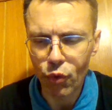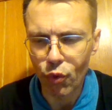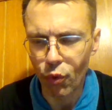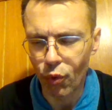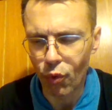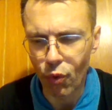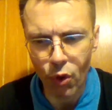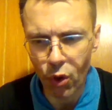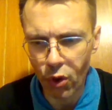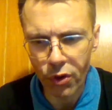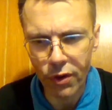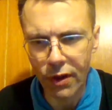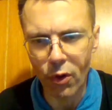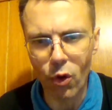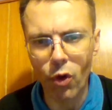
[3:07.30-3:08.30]
to all
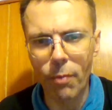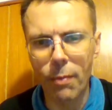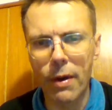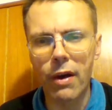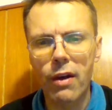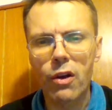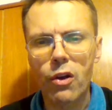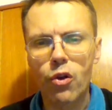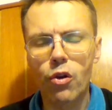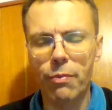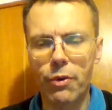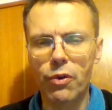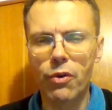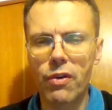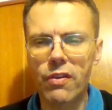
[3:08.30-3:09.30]
the Roma
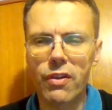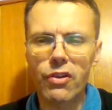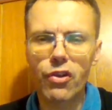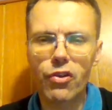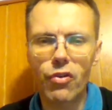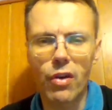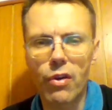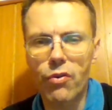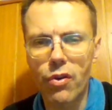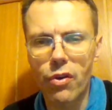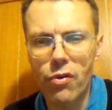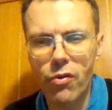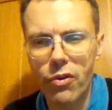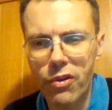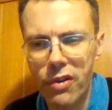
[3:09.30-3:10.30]
communities throughout the
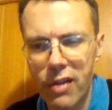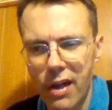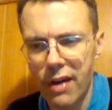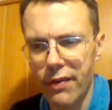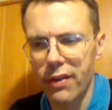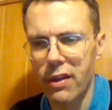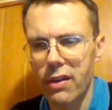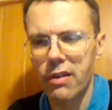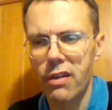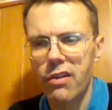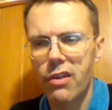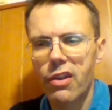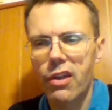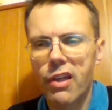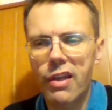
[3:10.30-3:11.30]
Yugoslavia.
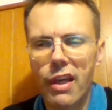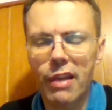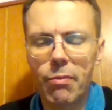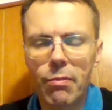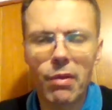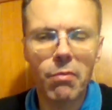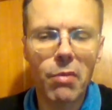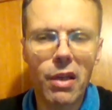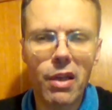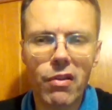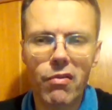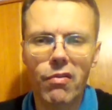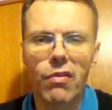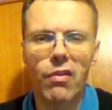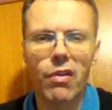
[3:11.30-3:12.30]
He had me
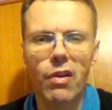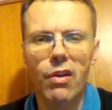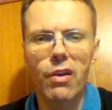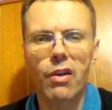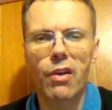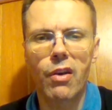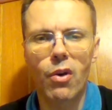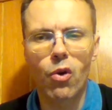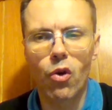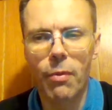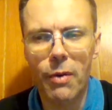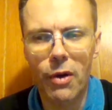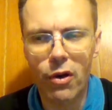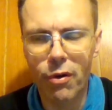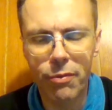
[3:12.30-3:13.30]
meet uh,
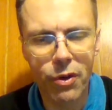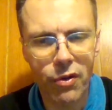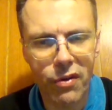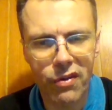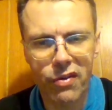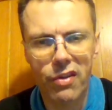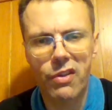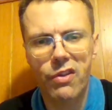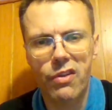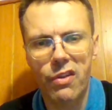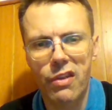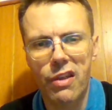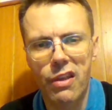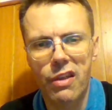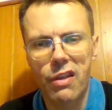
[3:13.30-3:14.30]
Roma communities
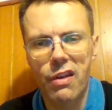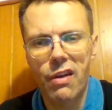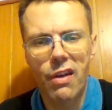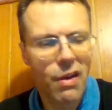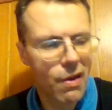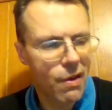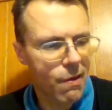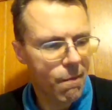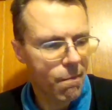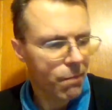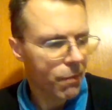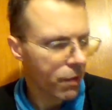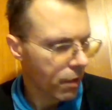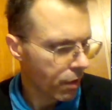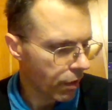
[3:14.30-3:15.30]
in
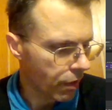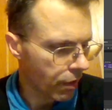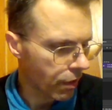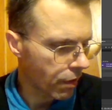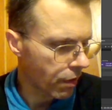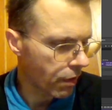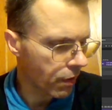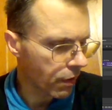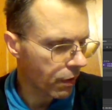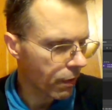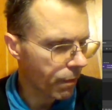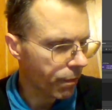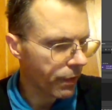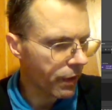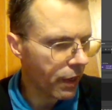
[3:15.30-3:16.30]
in
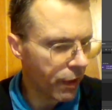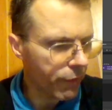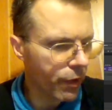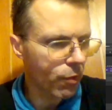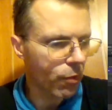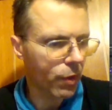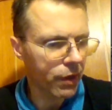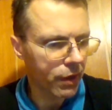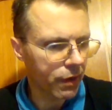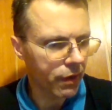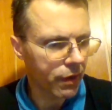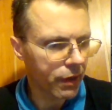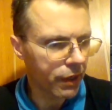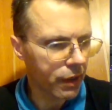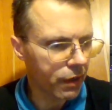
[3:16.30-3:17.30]
uh, everywhere
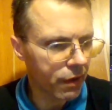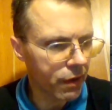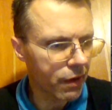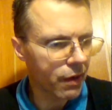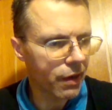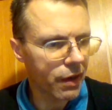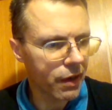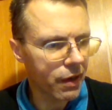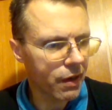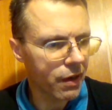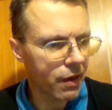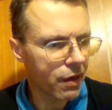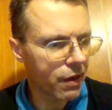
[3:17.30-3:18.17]
in in